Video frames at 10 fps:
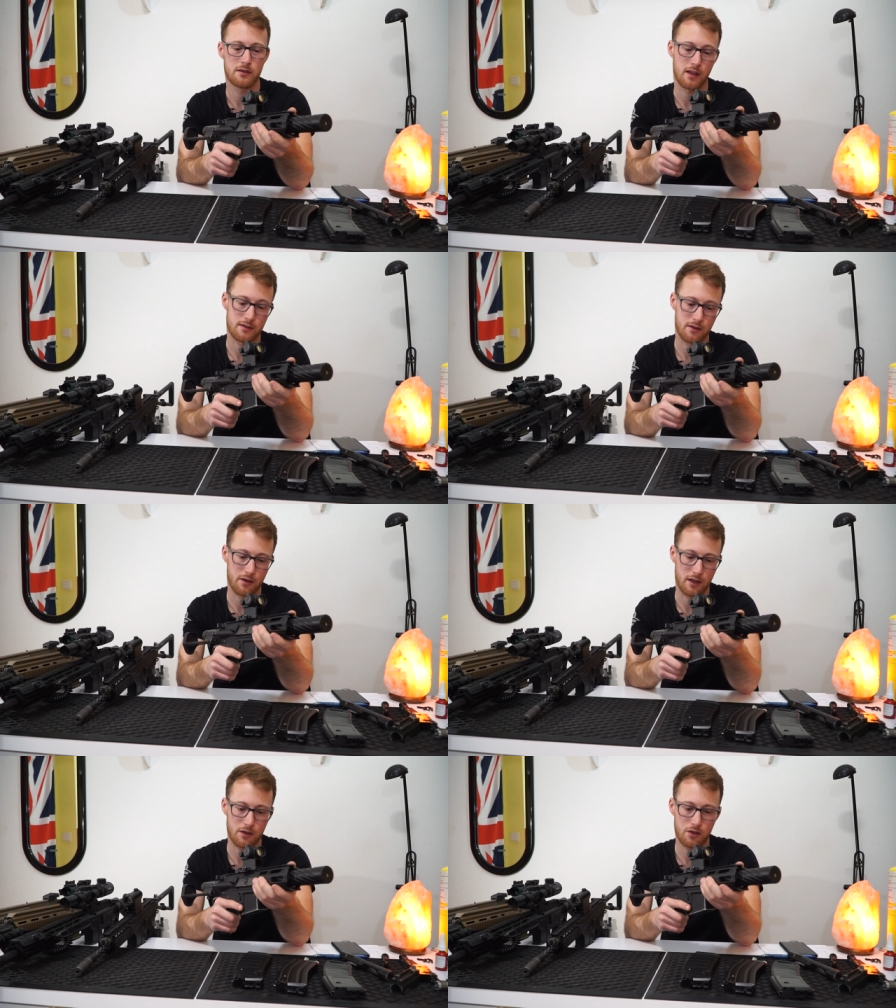So that's
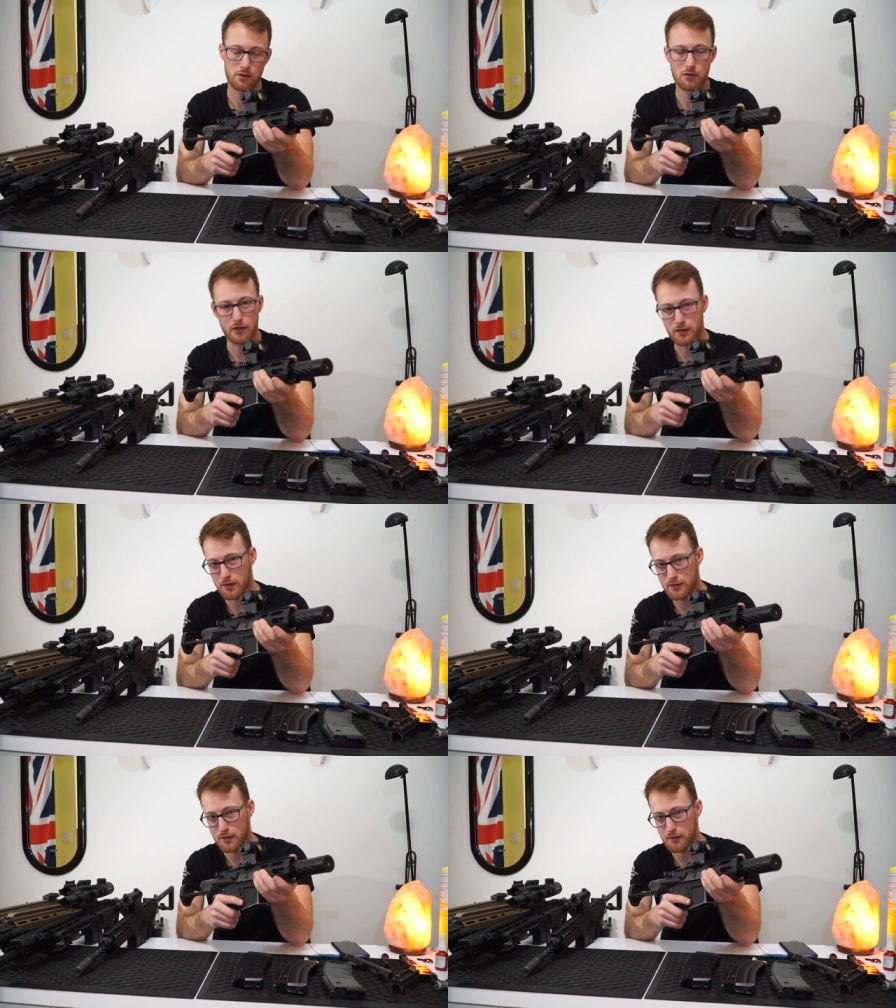not an issue,
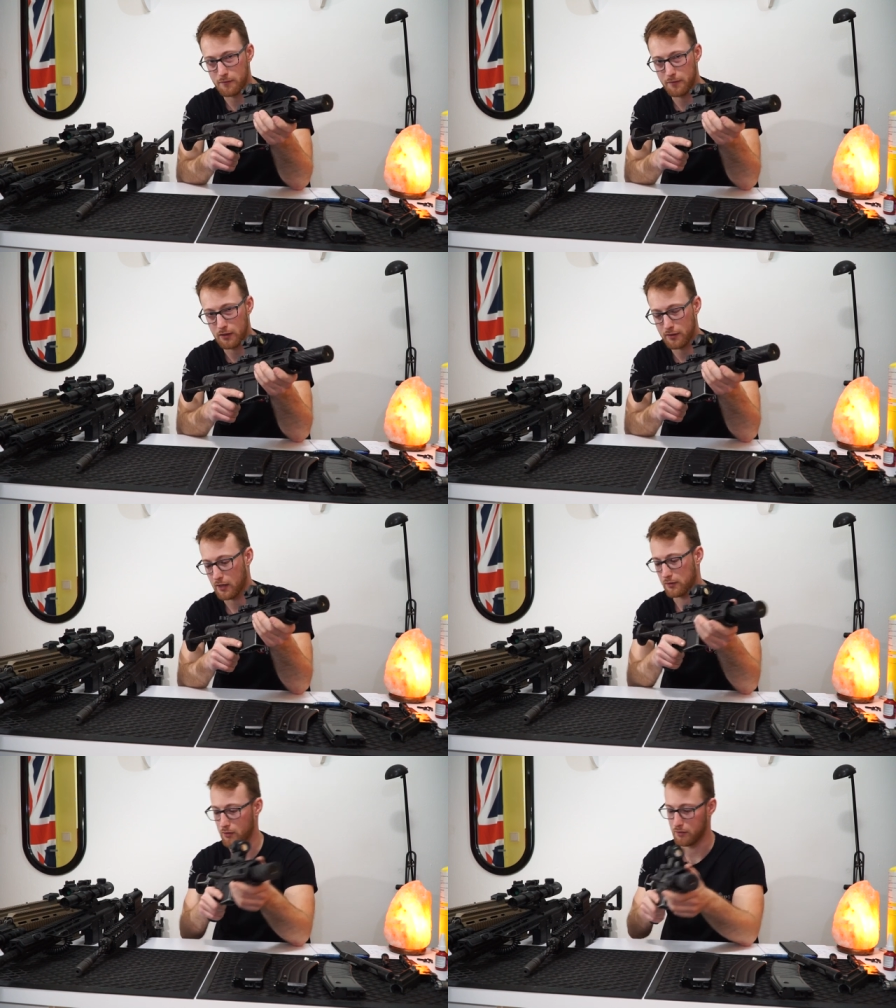it just doesn't feel
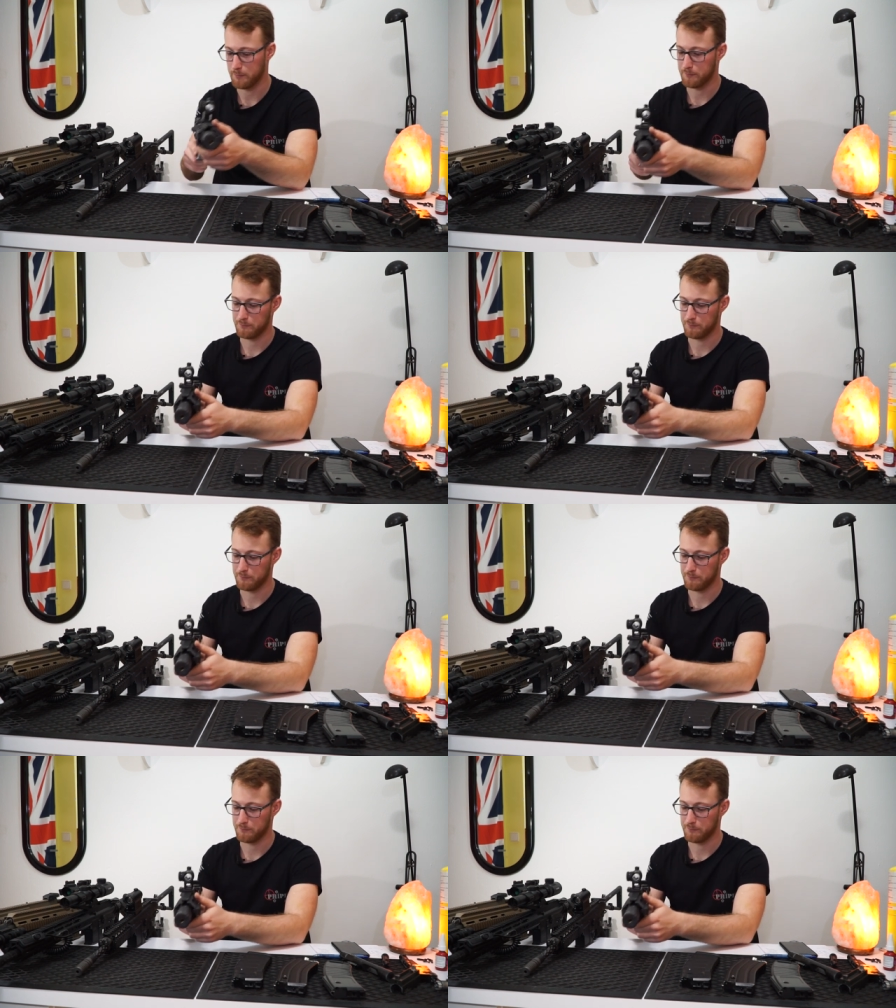that good.